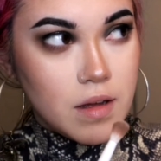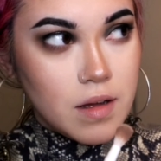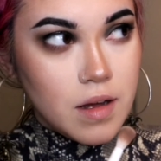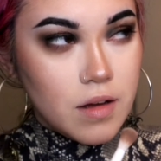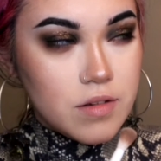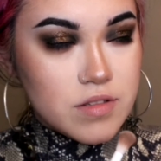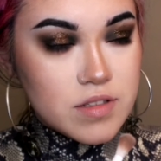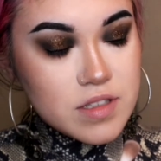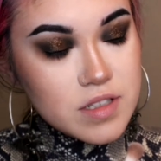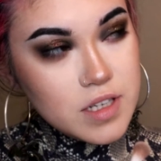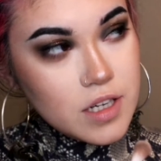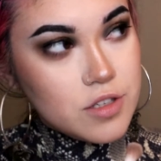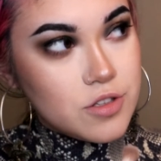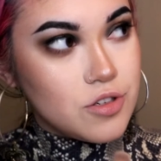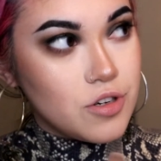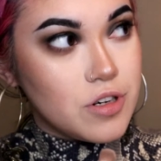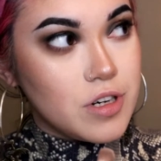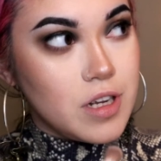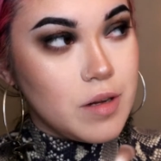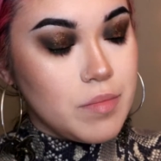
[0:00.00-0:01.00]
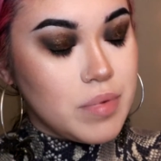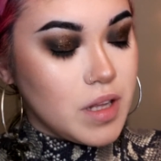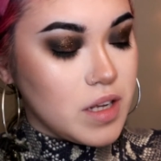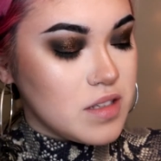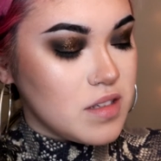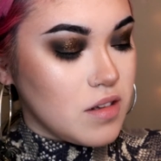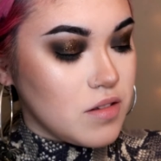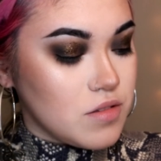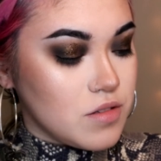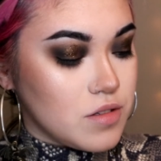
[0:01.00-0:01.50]
I was gonna say dirty, but that
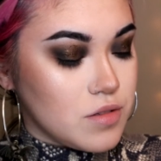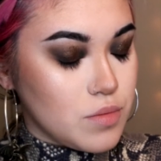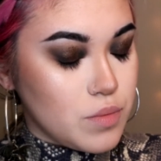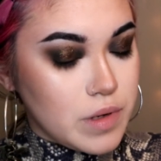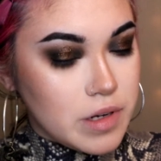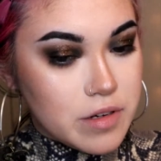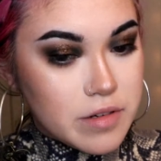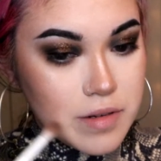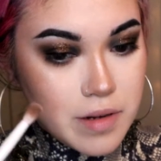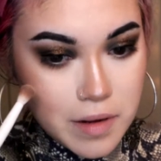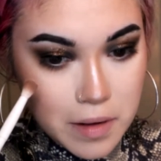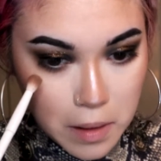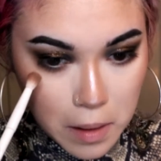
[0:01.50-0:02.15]
sounds weird.